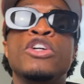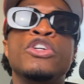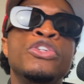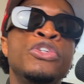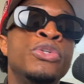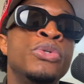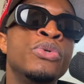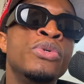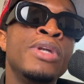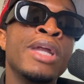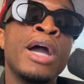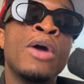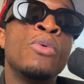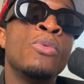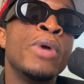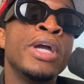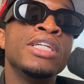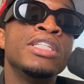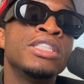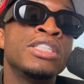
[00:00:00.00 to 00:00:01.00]
Do not
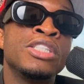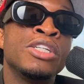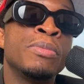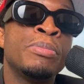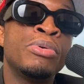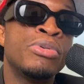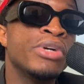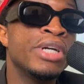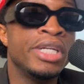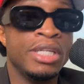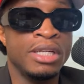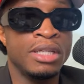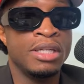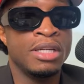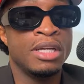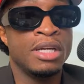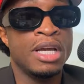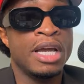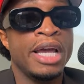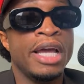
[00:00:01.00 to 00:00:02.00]
waste your pretty.
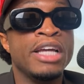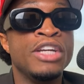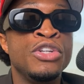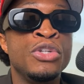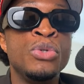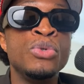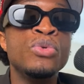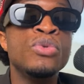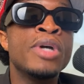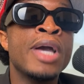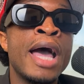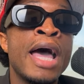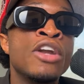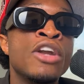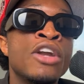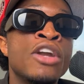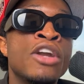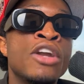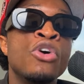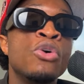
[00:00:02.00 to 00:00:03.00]
You got
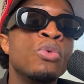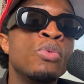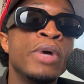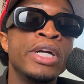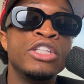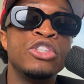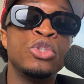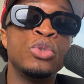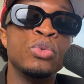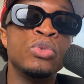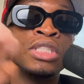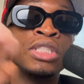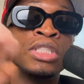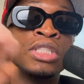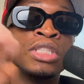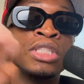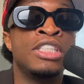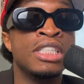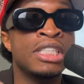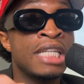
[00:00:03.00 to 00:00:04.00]
to know when to,
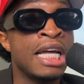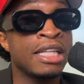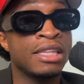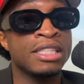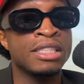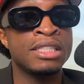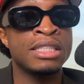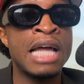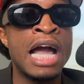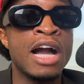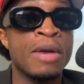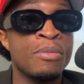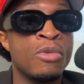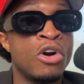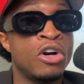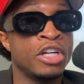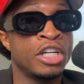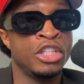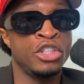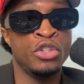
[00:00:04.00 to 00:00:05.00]
just like the stock
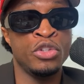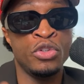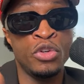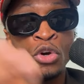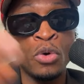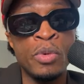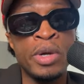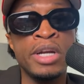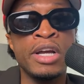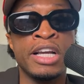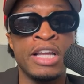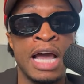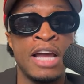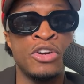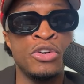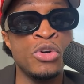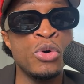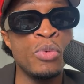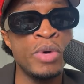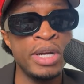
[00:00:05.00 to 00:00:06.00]
market, you know when to, got
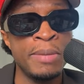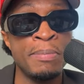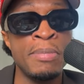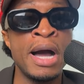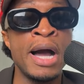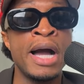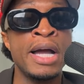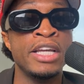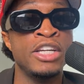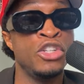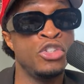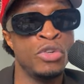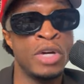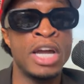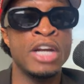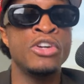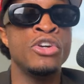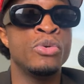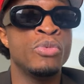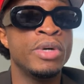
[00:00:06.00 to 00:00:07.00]
to know when to buy and you got
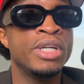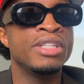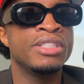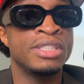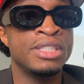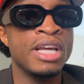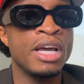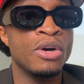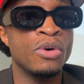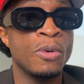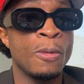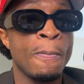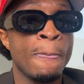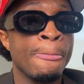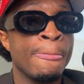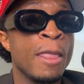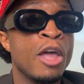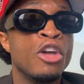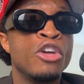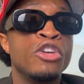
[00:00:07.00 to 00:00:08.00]
to know when to sell.
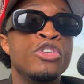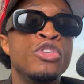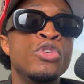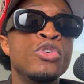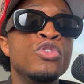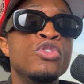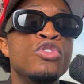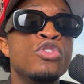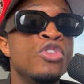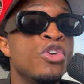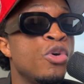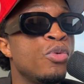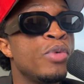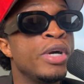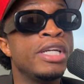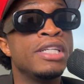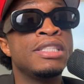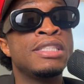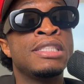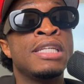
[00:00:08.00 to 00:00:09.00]
You know
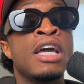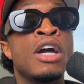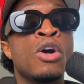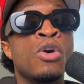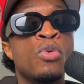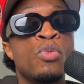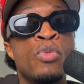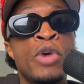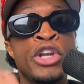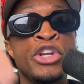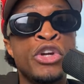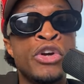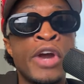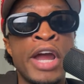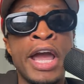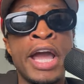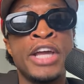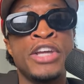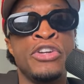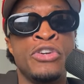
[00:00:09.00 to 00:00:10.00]
when to sell when you're
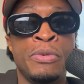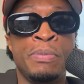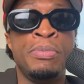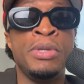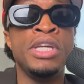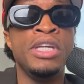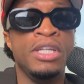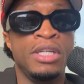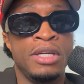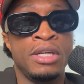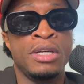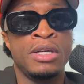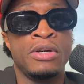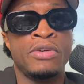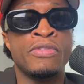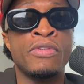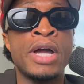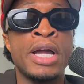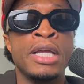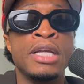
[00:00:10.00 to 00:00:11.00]
at your peak,
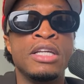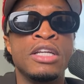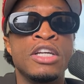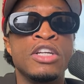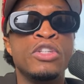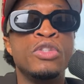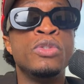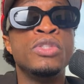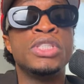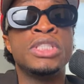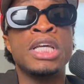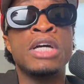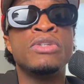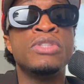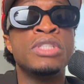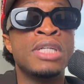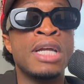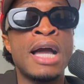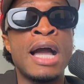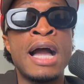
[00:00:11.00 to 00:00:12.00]
right? You sell
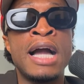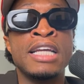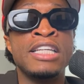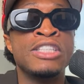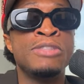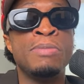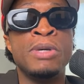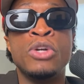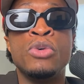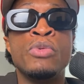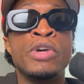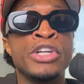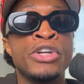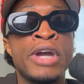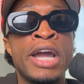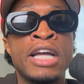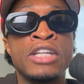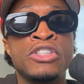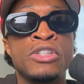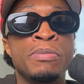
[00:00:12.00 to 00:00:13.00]
to the highest bidder when you're
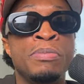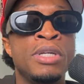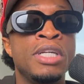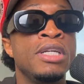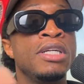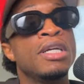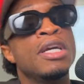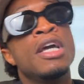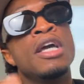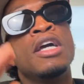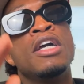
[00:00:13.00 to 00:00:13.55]
at your peak.